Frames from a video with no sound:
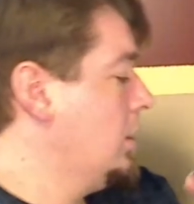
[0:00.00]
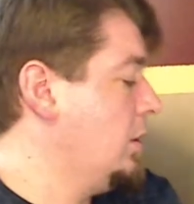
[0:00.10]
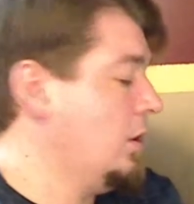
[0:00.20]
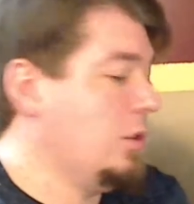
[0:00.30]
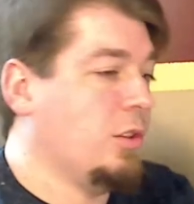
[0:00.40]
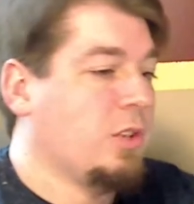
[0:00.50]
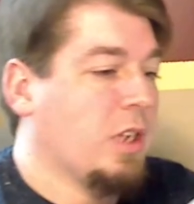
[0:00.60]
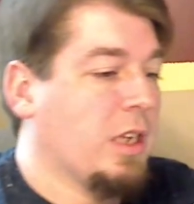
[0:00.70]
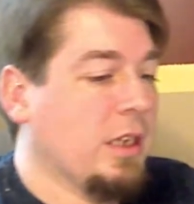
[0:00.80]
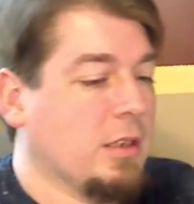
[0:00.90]
This is
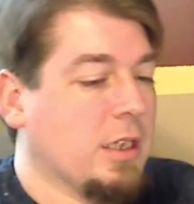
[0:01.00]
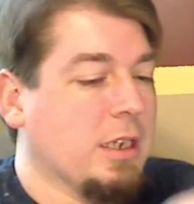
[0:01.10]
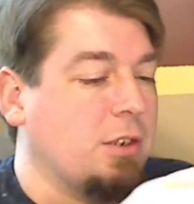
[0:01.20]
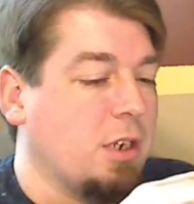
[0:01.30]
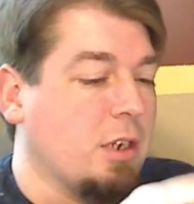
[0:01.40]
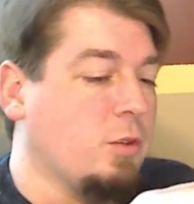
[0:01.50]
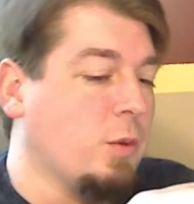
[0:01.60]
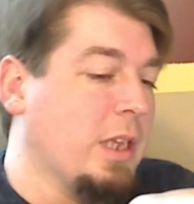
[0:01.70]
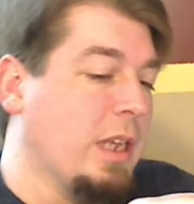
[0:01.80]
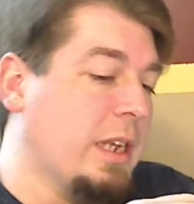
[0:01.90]
like I said, a
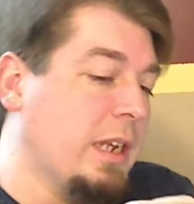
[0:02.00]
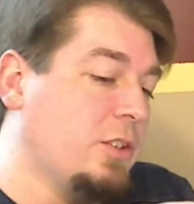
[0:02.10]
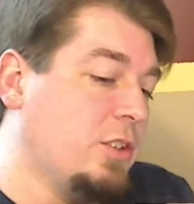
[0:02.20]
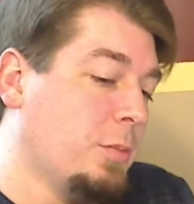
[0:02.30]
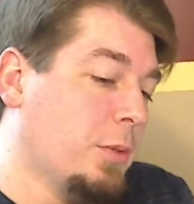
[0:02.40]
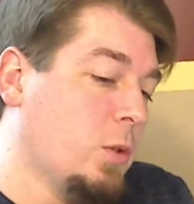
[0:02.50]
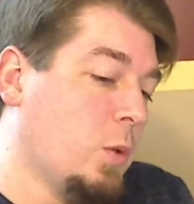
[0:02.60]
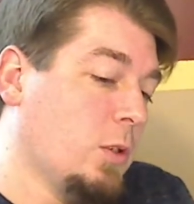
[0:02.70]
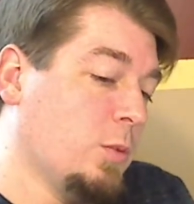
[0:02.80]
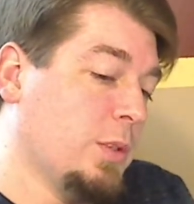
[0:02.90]
28 gauge zipper
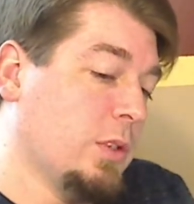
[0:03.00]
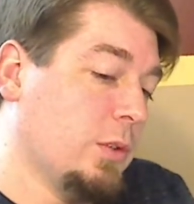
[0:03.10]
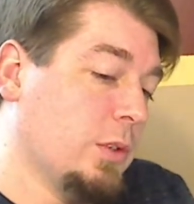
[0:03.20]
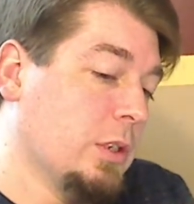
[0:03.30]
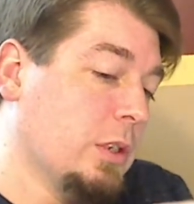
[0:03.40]
coil build.